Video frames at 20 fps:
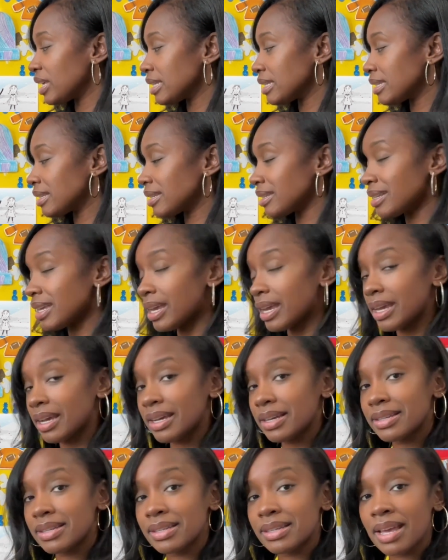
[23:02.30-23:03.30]

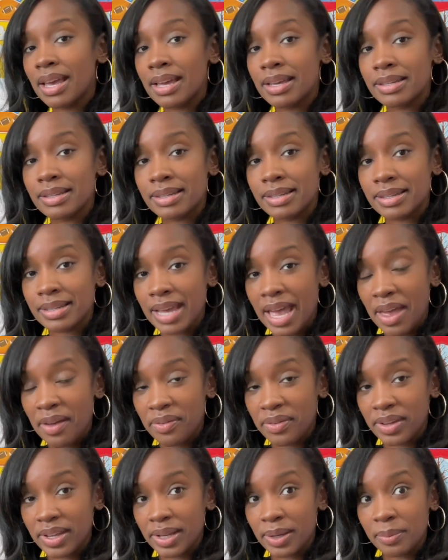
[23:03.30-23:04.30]
six,
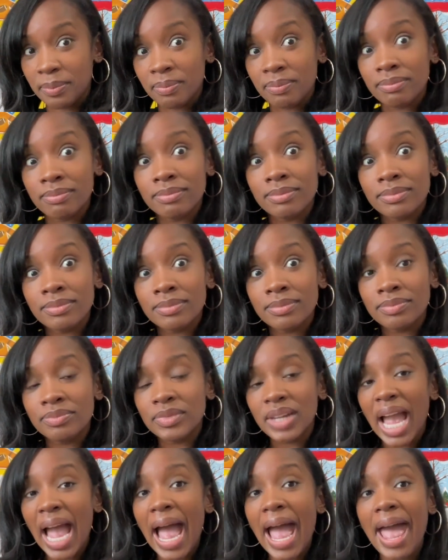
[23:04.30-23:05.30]
seven.
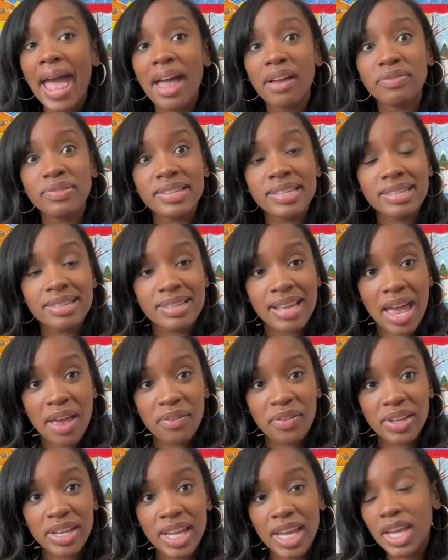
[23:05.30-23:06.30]
I have
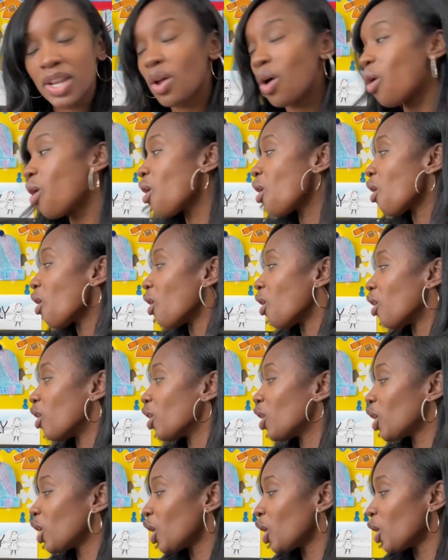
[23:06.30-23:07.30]
seven in
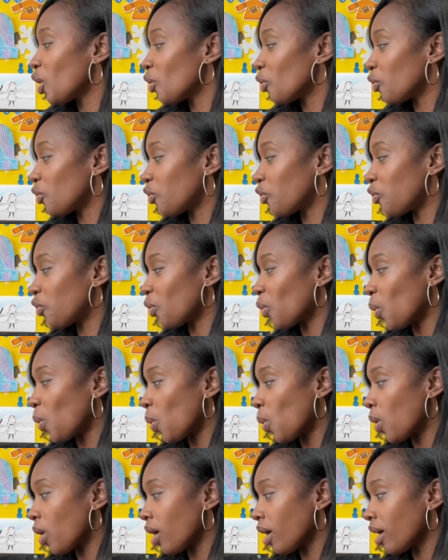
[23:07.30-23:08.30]
all.
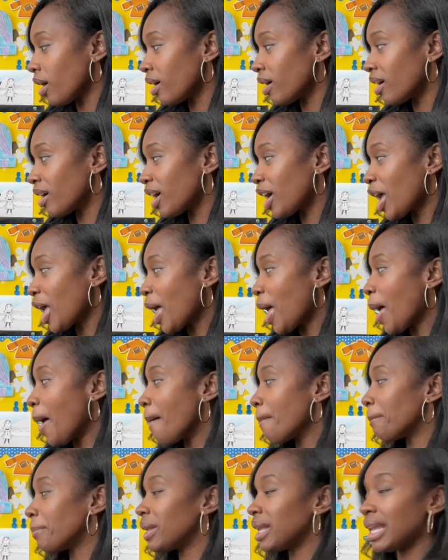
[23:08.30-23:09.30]
Four
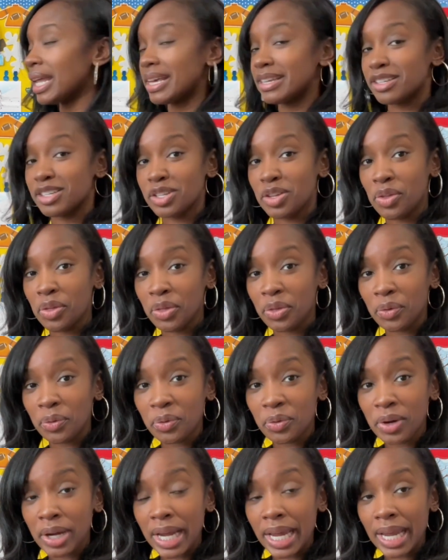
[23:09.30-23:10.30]
plus
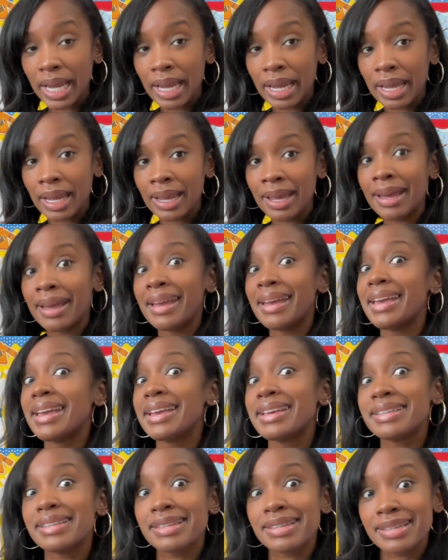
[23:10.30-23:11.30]
three
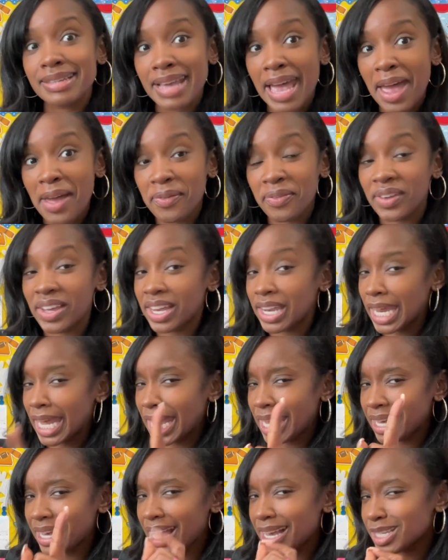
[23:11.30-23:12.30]
is seven.
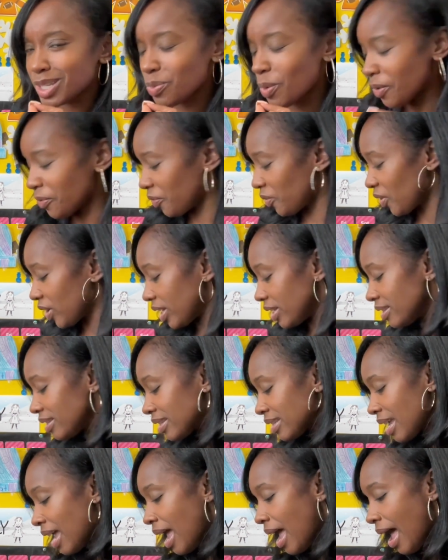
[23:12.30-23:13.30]
And guess what,
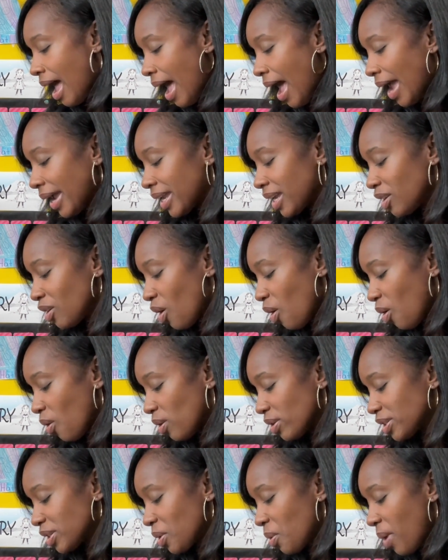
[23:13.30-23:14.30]
friends? I can
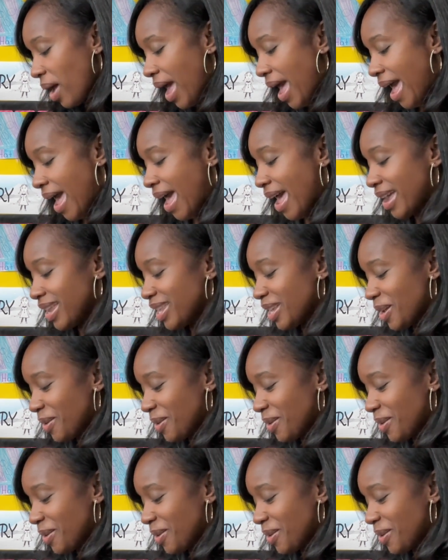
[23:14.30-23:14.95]
also add